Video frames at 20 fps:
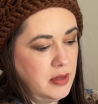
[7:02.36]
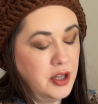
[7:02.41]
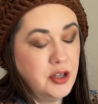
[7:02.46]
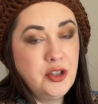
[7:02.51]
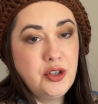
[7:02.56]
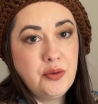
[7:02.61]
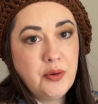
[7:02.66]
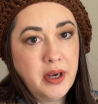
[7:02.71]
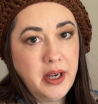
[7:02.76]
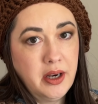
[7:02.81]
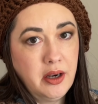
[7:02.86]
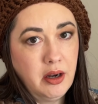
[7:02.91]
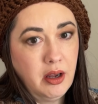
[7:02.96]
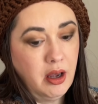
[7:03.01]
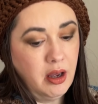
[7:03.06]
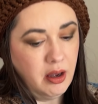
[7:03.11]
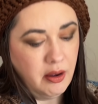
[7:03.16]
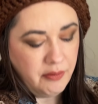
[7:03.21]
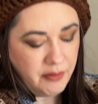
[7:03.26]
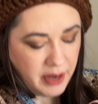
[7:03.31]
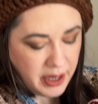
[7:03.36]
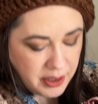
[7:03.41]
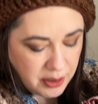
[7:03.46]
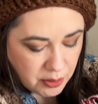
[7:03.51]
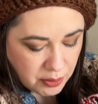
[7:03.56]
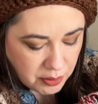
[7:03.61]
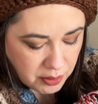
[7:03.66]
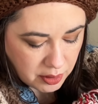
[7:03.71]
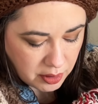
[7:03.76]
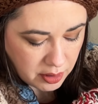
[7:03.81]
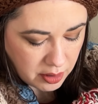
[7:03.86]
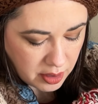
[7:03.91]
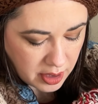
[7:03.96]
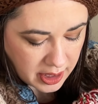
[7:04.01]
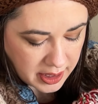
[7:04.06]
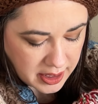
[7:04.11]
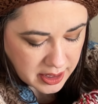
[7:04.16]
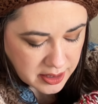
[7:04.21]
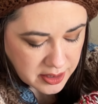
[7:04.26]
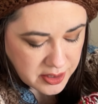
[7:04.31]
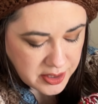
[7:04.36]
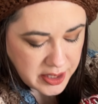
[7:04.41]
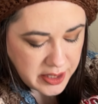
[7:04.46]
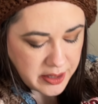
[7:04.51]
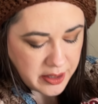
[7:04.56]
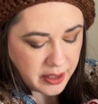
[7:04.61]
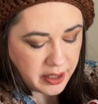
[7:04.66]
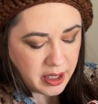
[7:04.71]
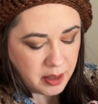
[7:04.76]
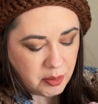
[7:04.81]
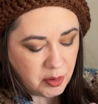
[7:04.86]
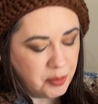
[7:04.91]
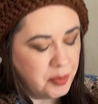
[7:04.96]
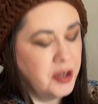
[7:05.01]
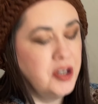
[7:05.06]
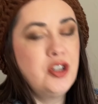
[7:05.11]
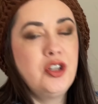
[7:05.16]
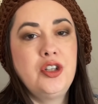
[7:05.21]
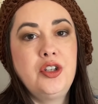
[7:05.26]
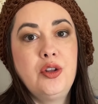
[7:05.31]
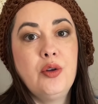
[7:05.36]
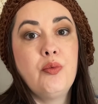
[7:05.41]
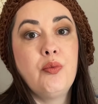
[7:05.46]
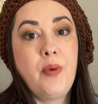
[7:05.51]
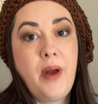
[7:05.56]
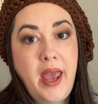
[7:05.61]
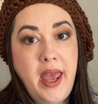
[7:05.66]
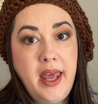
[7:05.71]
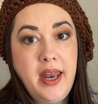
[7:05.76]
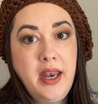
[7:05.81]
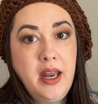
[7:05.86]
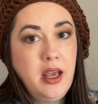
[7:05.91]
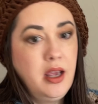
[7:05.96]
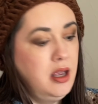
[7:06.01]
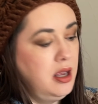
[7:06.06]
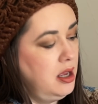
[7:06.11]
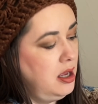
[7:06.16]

a strand of, I didn't see the label, but just the red